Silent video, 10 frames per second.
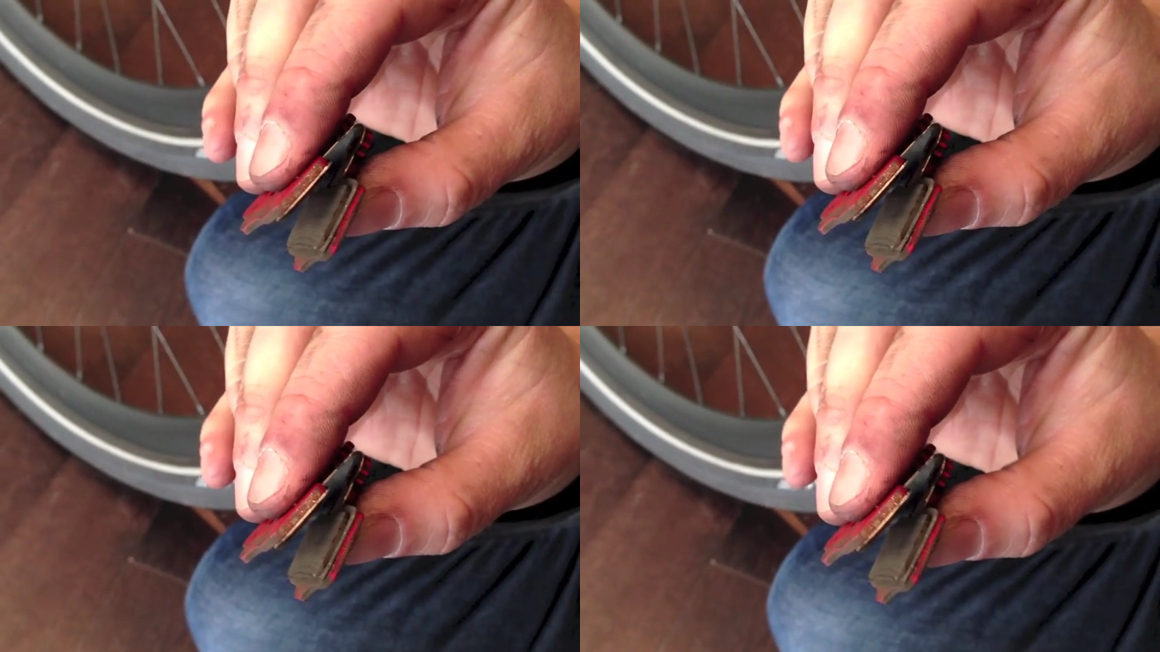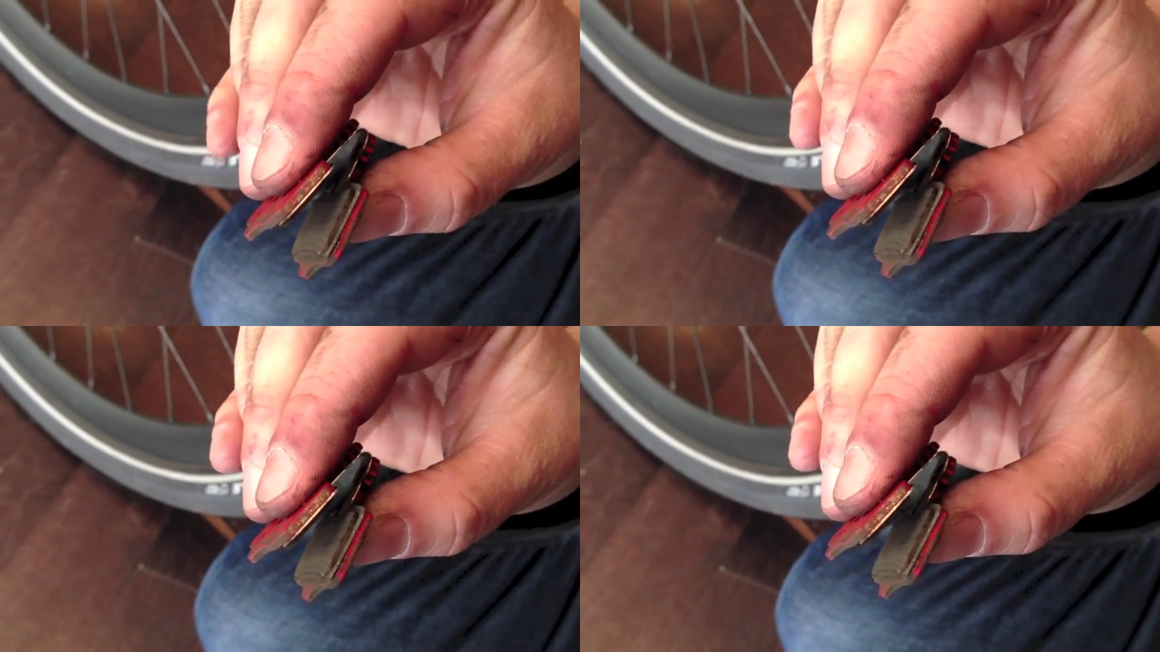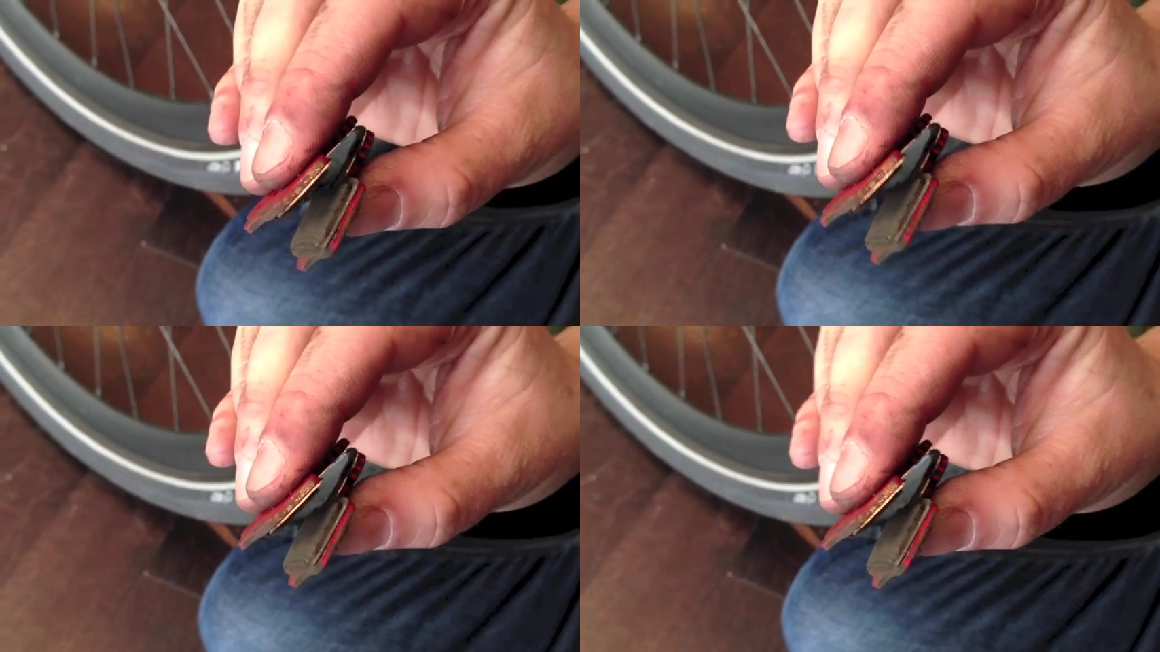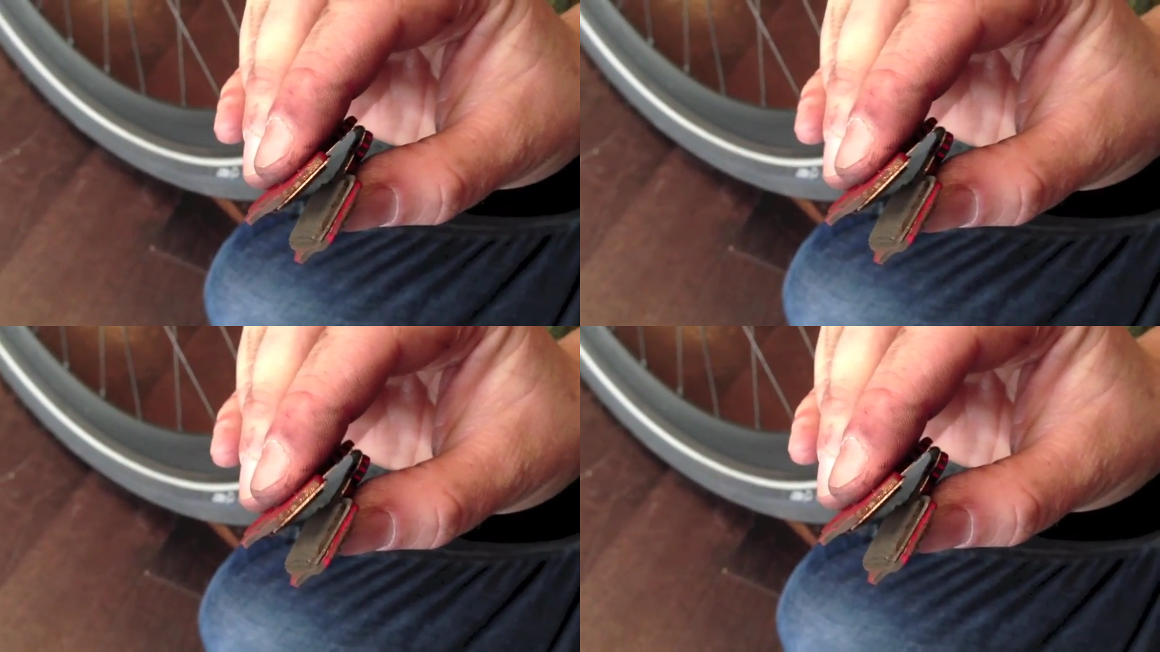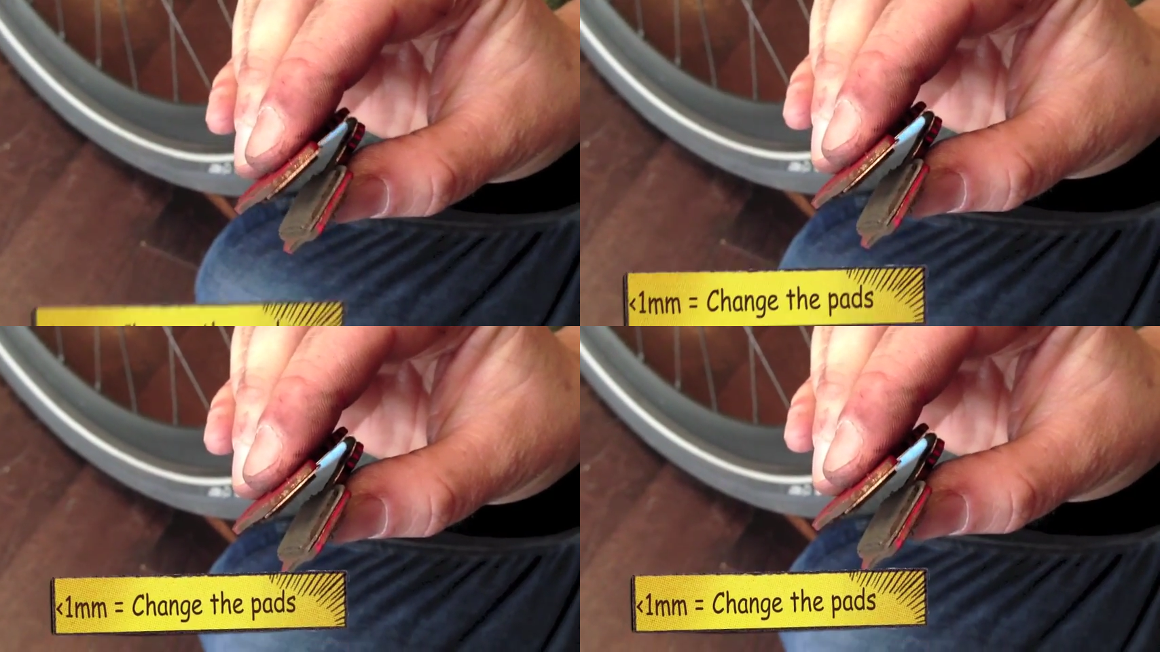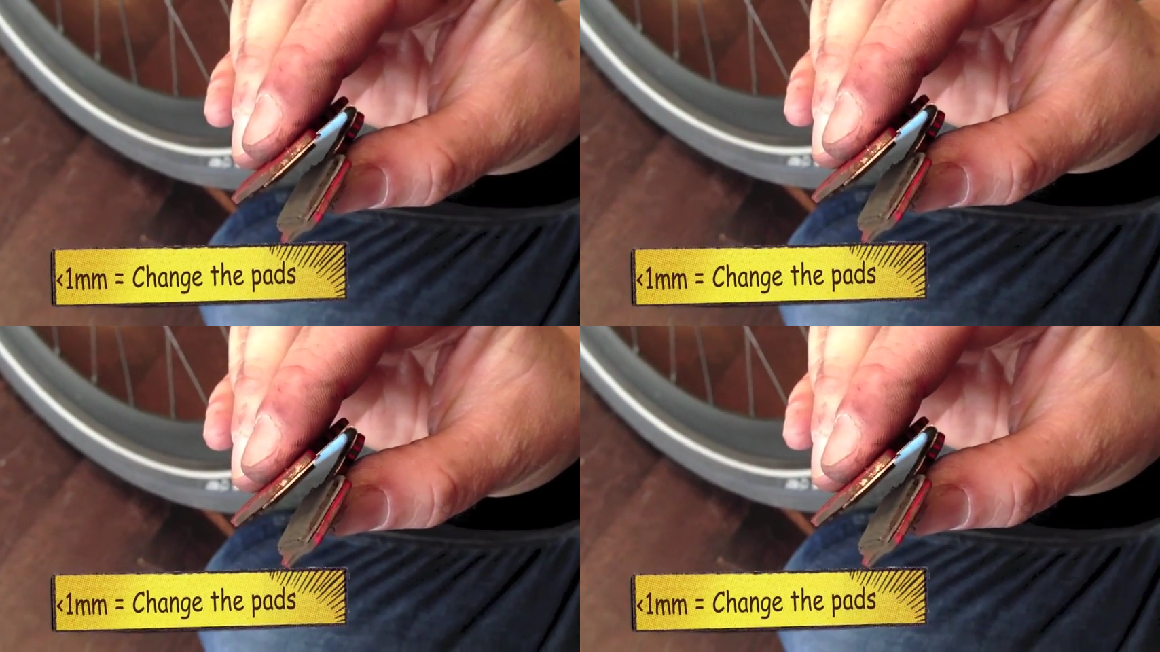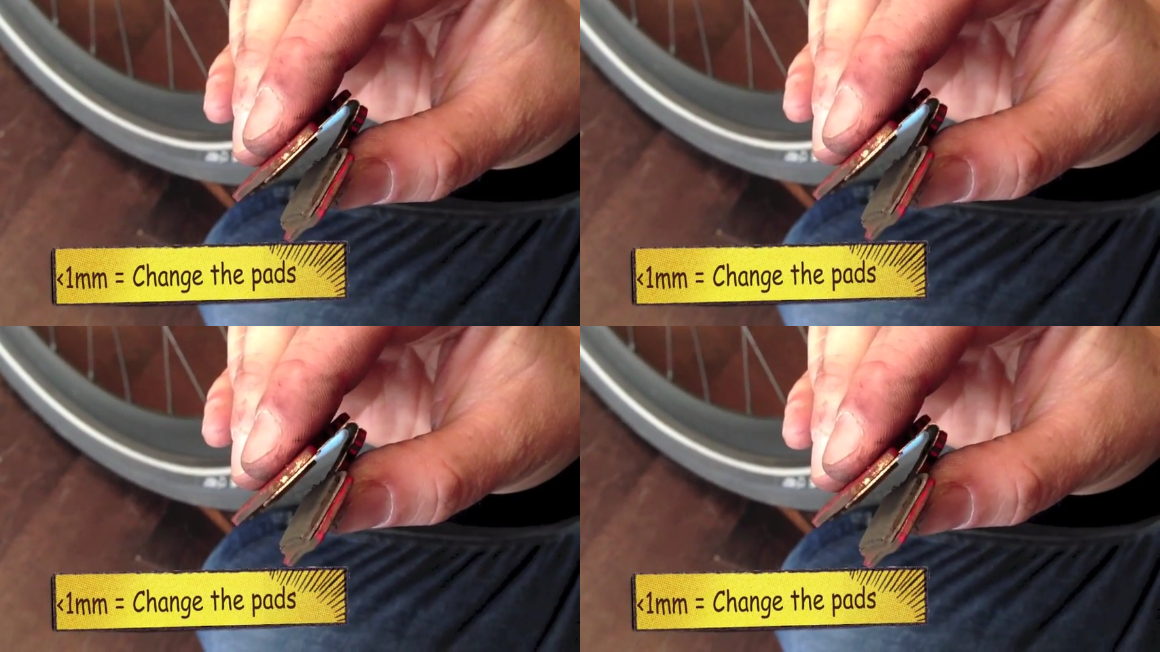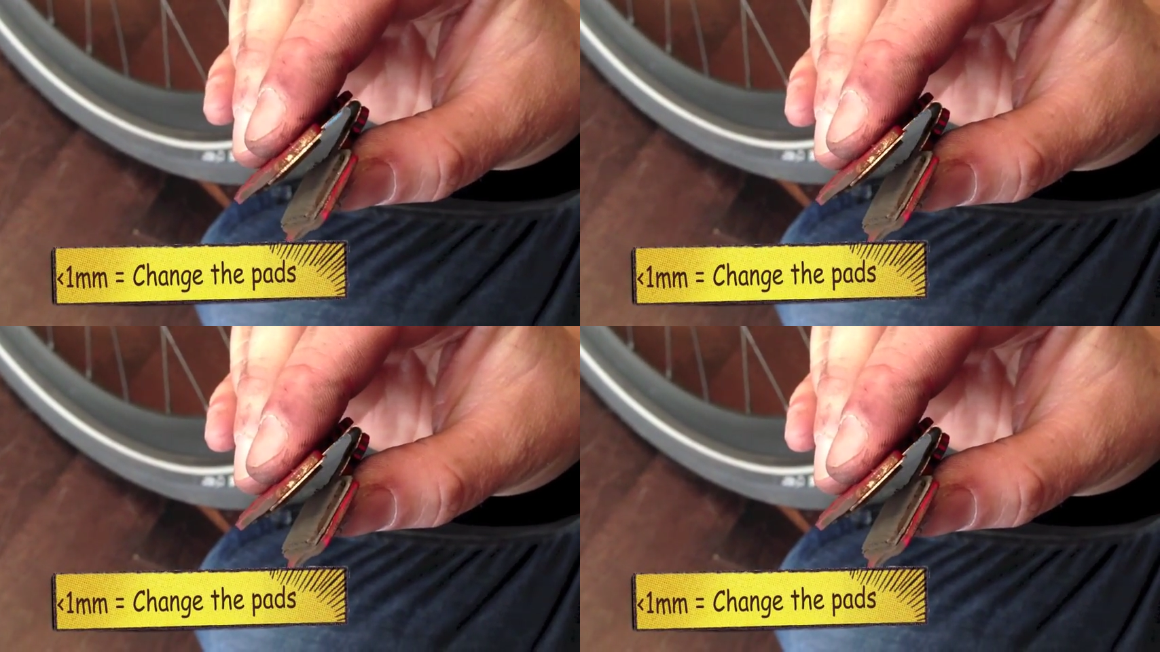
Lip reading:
No face is visible, so there are no lips to read.